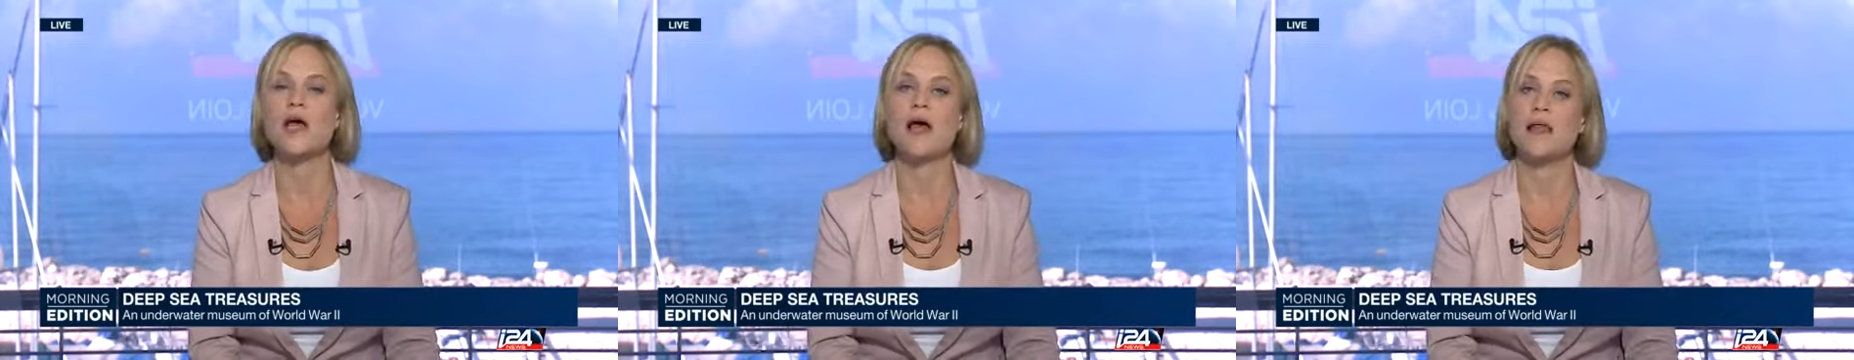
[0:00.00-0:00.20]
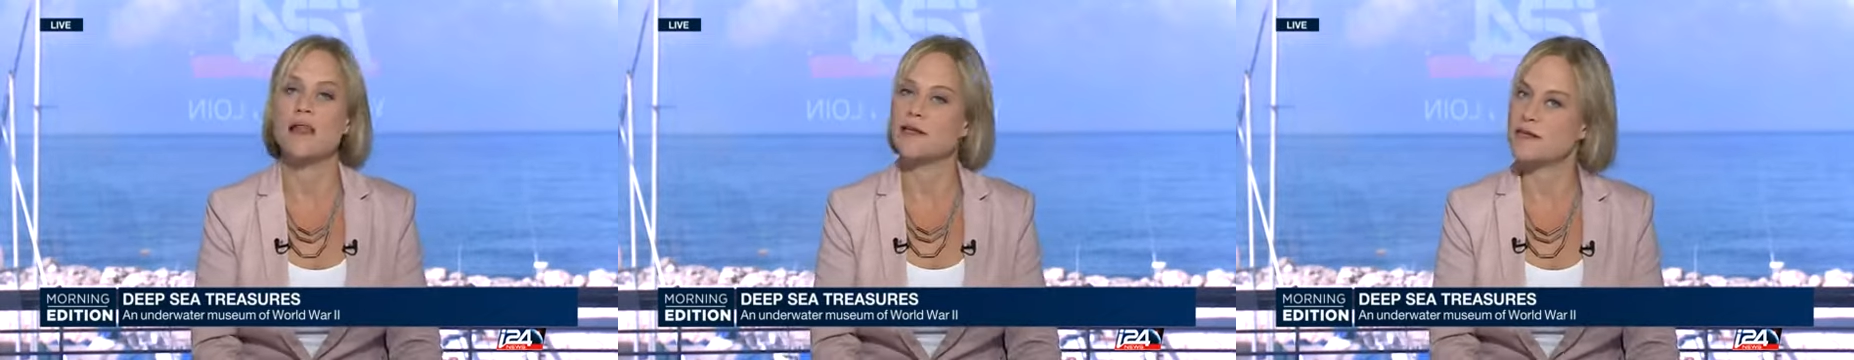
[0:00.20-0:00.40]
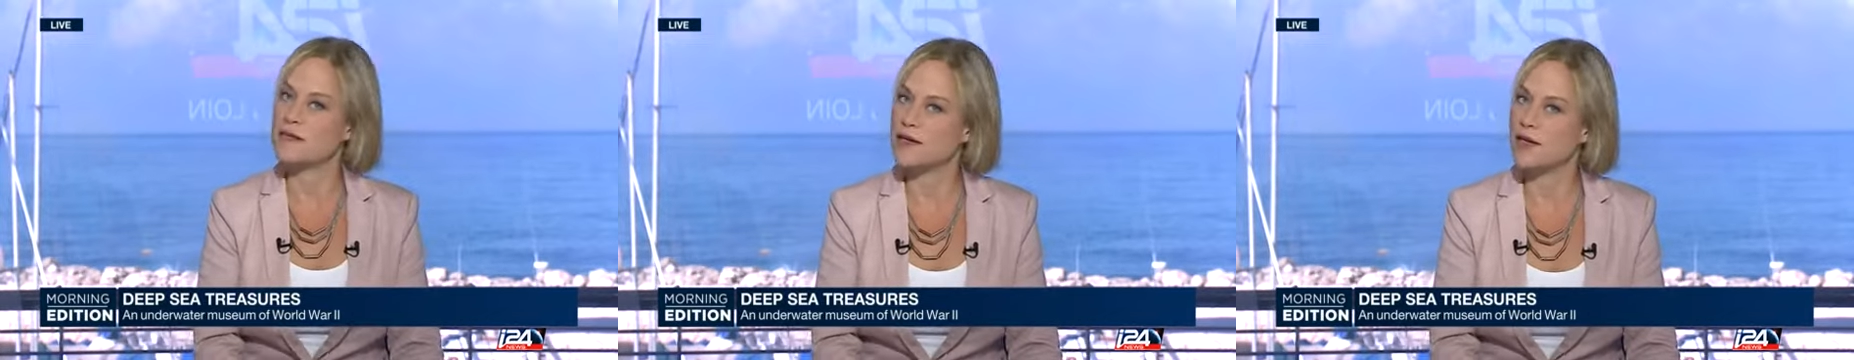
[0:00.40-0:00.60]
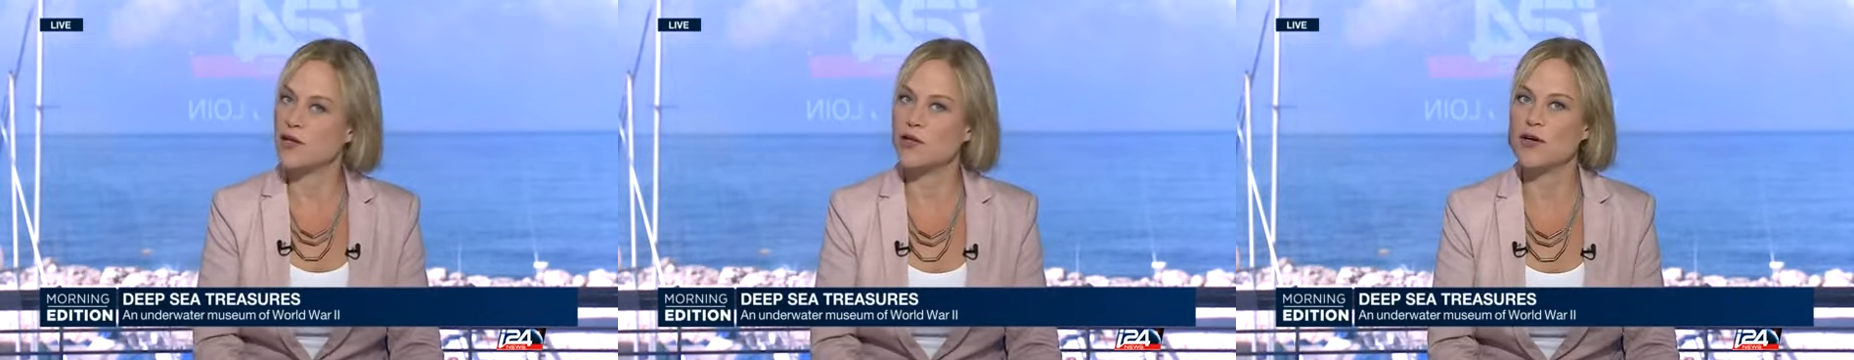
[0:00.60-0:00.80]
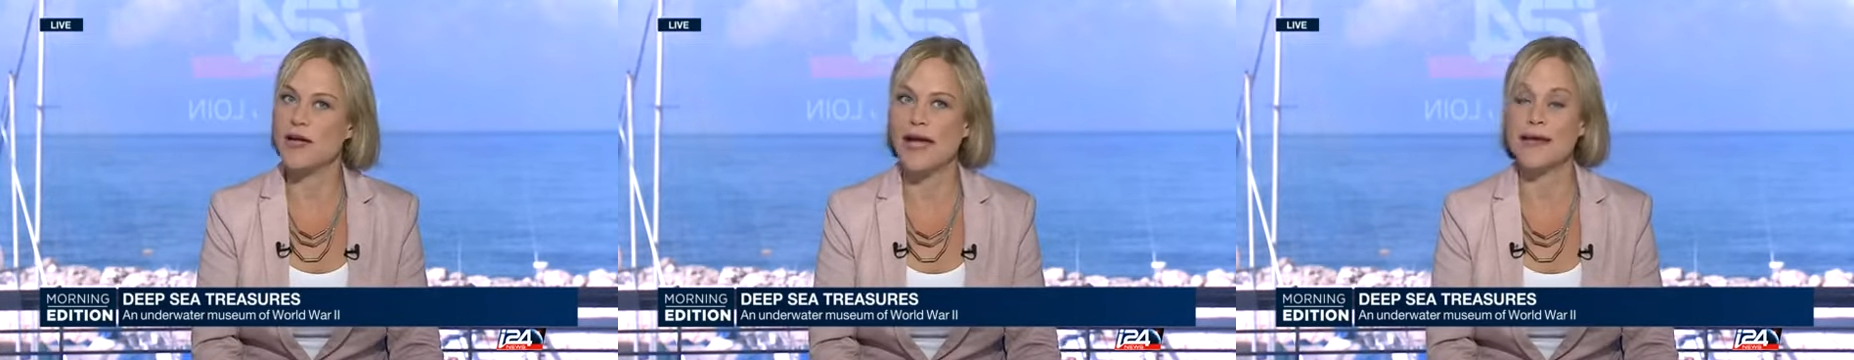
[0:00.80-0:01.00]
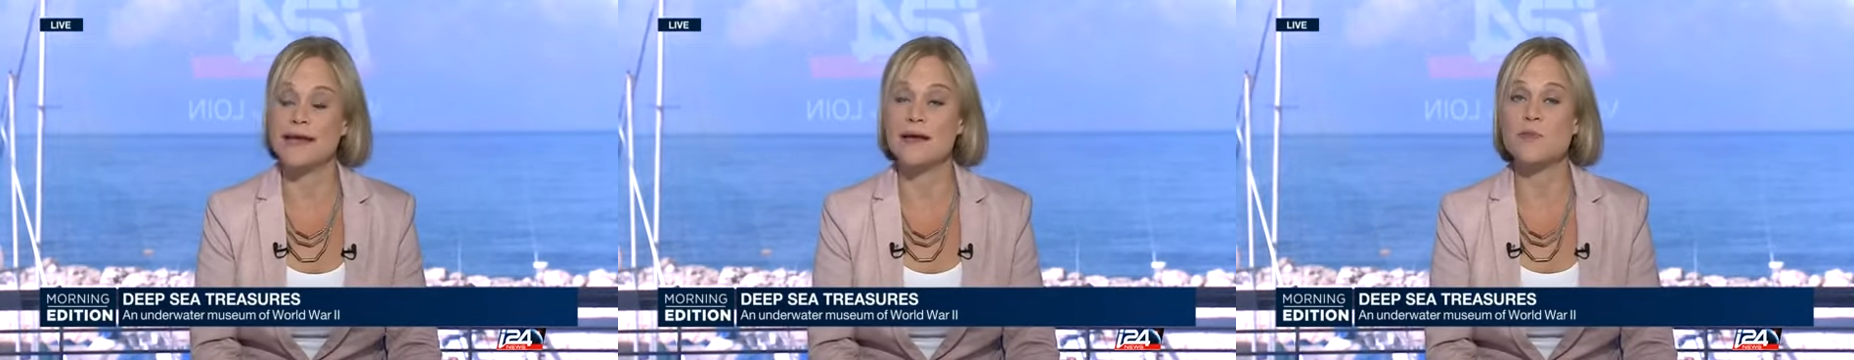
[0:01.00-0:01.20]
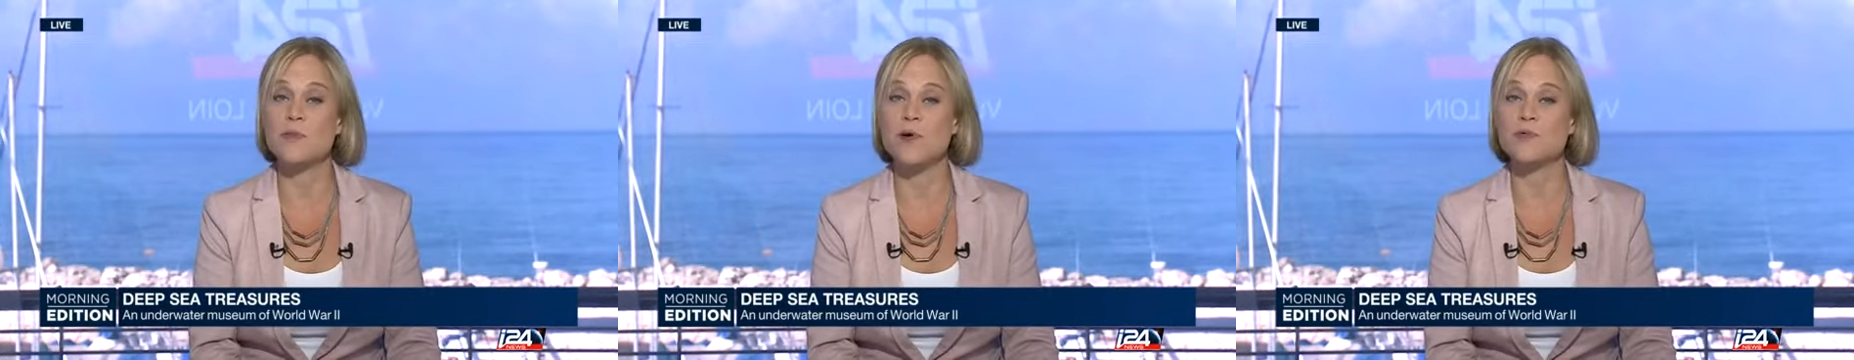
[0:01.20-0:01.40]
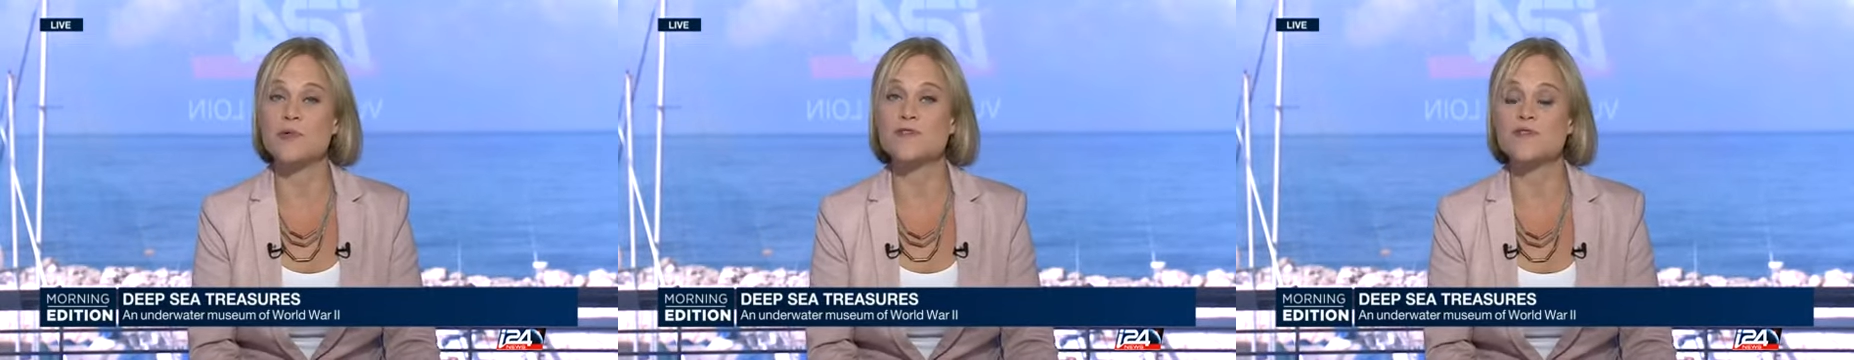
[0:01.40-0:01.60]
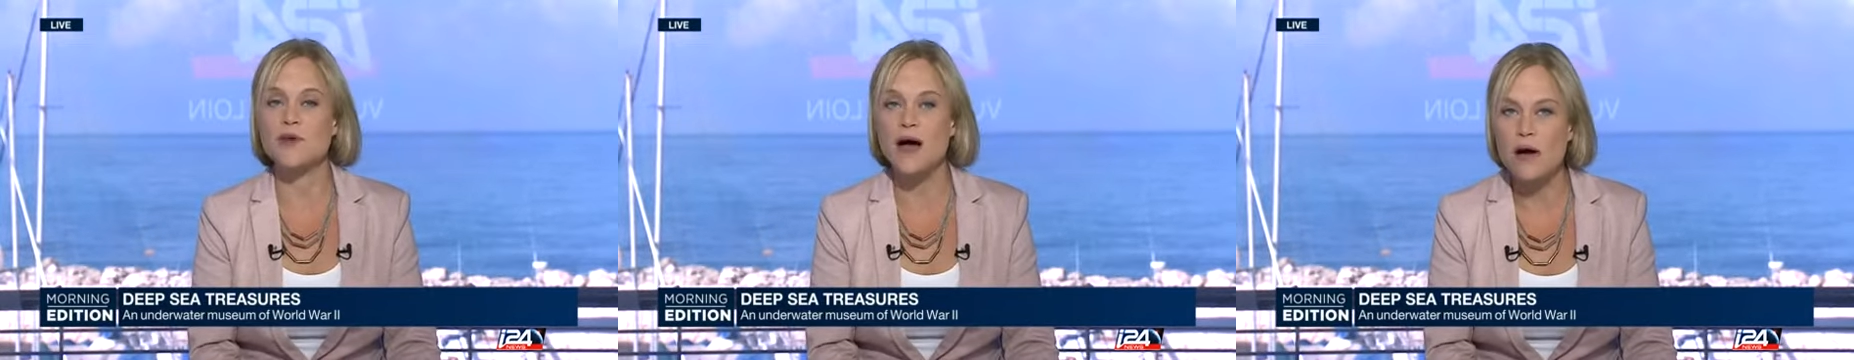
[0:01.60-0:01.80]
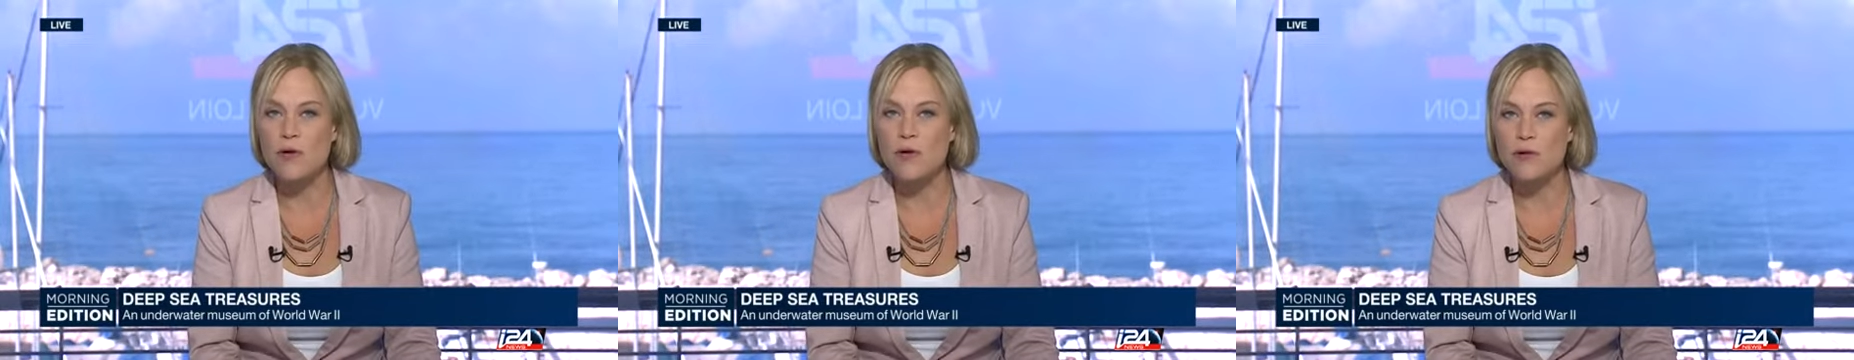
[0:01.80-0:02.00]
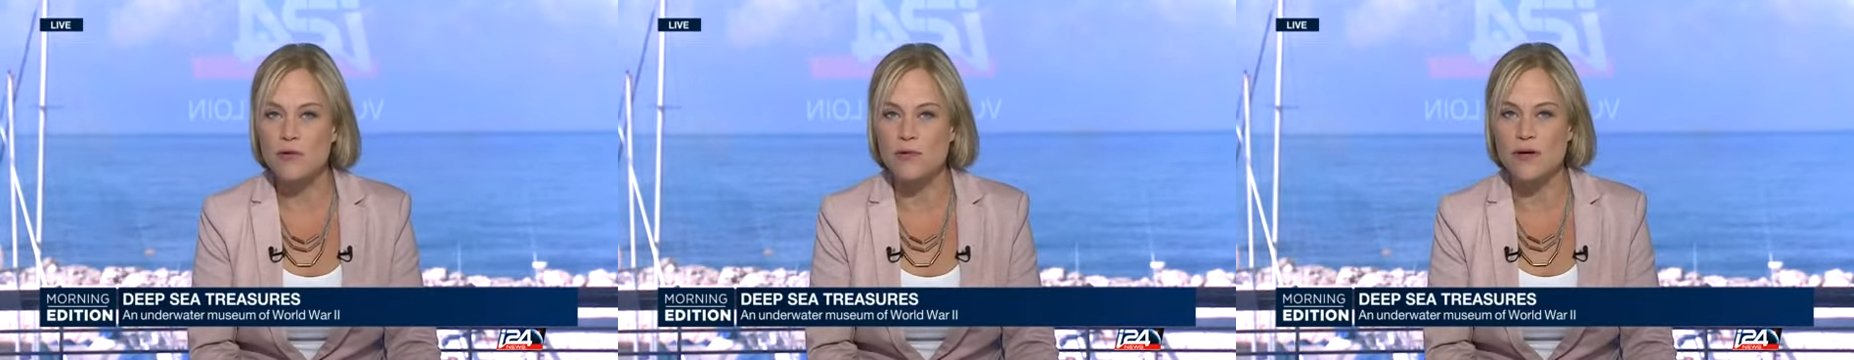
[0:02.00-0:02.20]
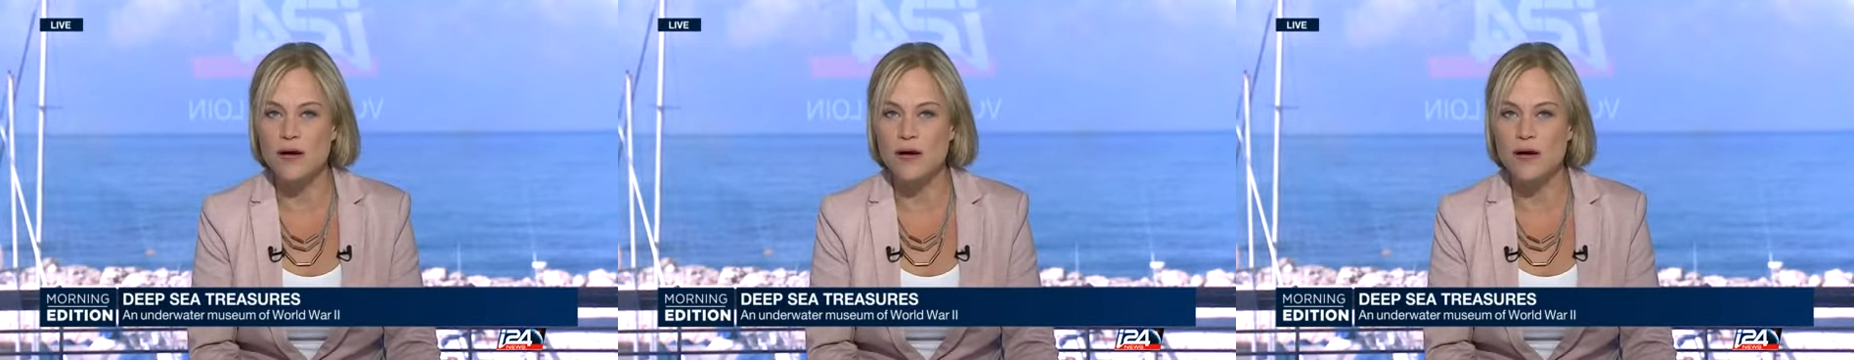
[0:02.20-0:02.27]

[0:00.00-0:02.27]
Let's take a look at it and what was found